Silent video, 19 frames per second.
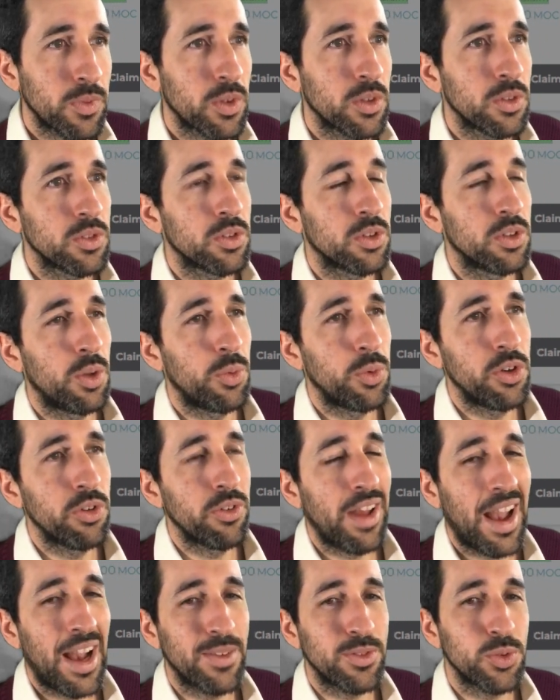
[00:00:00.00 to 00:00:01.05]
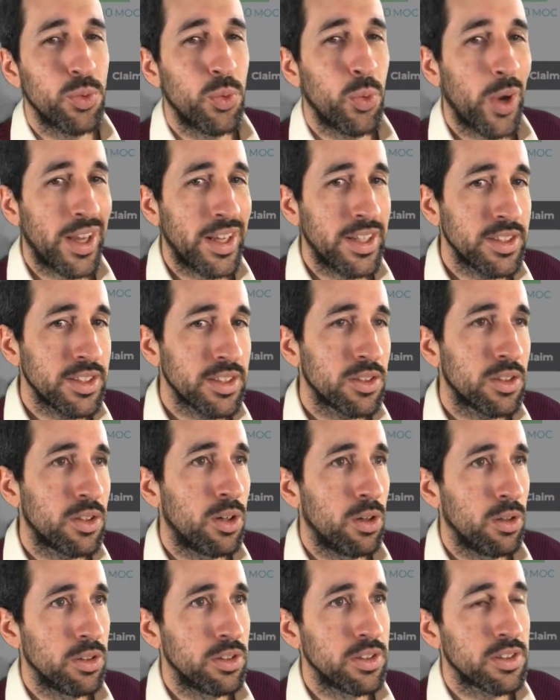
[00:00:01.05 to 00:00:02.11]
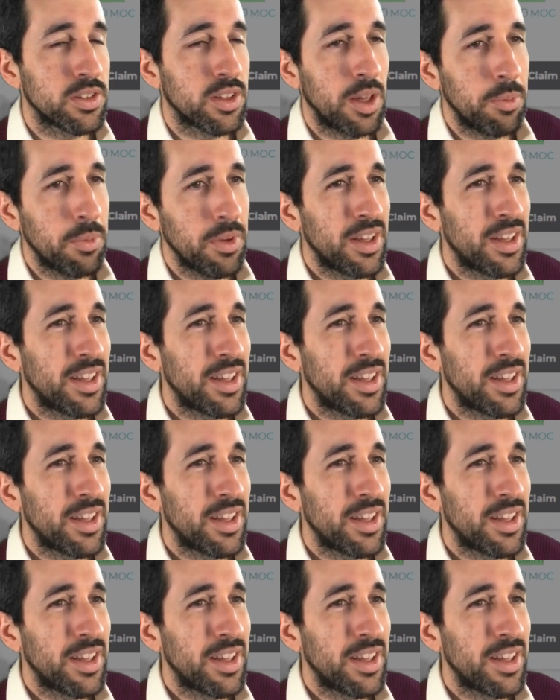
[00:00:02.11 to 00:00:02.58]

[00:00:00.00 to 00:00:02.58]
so that we don't have to wait all this time.